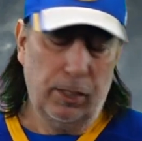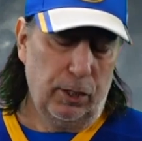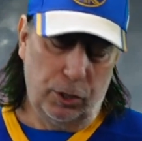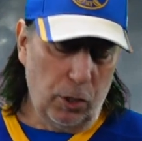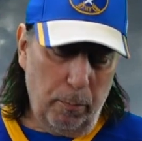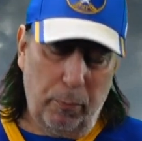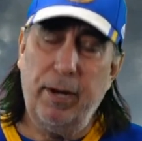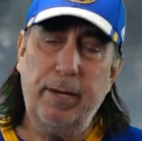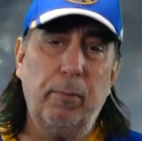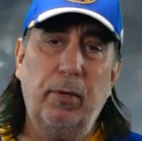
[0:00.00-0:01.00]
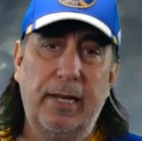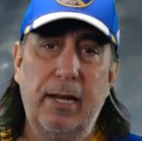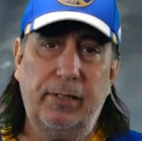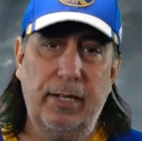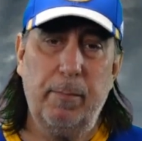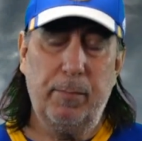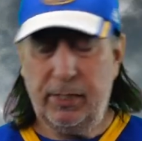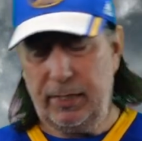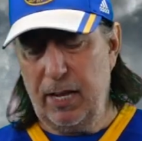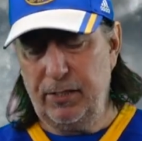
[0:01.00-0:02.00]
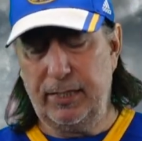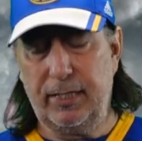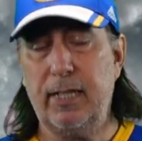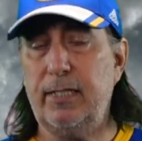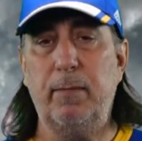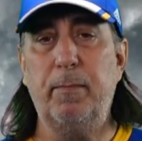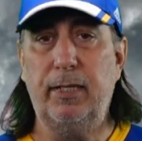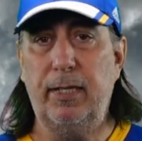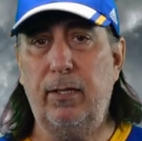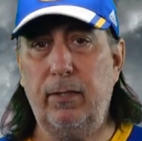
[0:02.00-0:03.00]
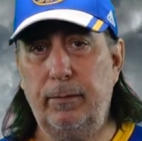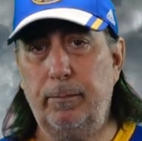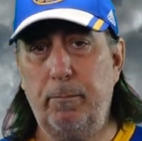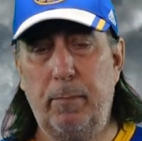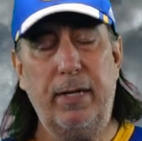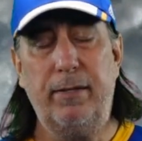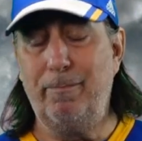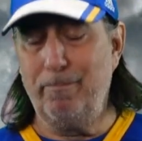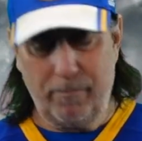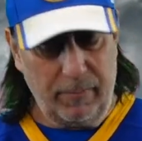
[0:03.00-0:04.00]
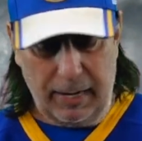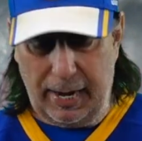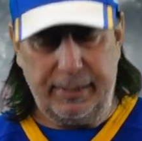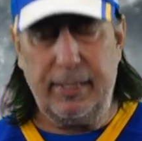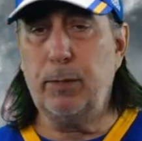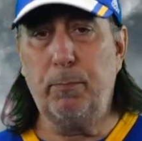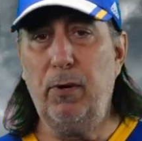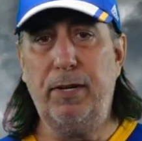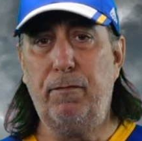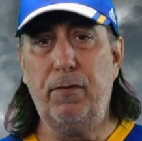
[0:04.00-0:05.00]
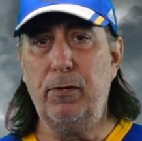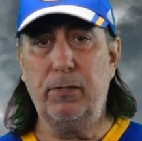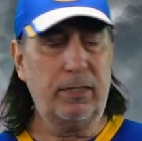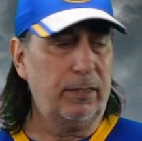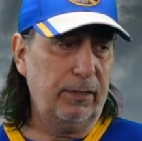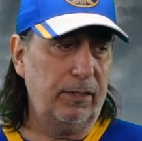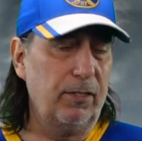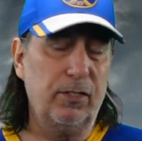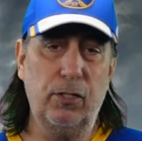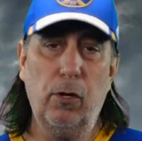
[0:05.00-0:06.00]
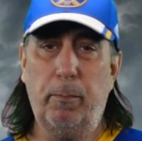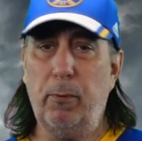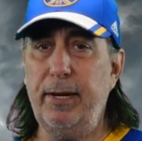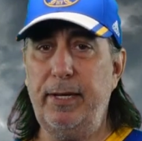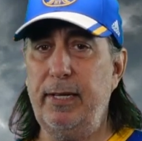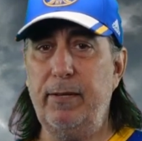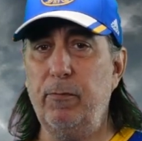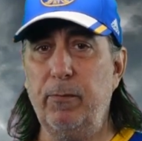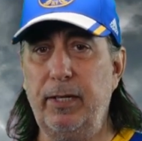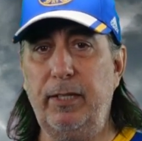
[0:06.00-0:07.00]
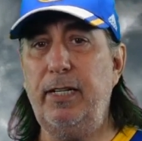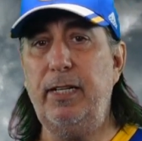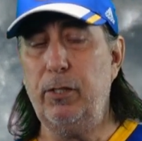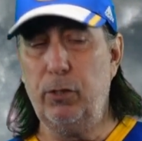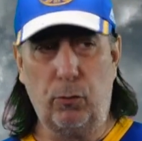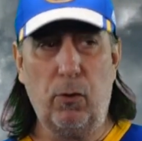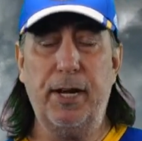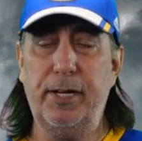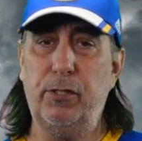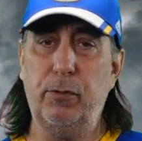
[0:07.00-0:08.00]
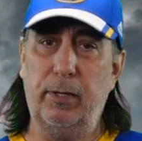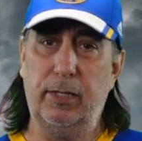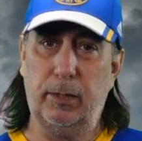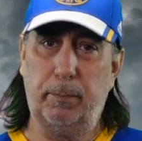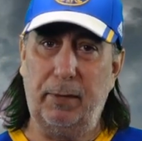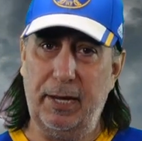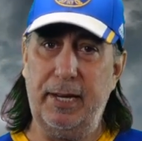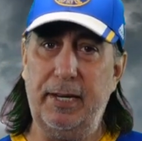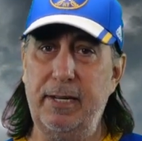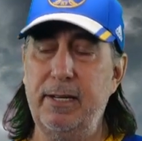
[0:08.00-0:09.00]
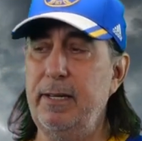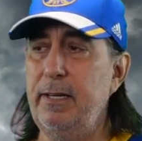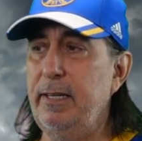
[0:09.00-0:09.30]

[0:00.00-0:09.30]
There's no point in pulling out the numbers. I'll discuss them a little, but at this point, folks, there's no point in really trying to explain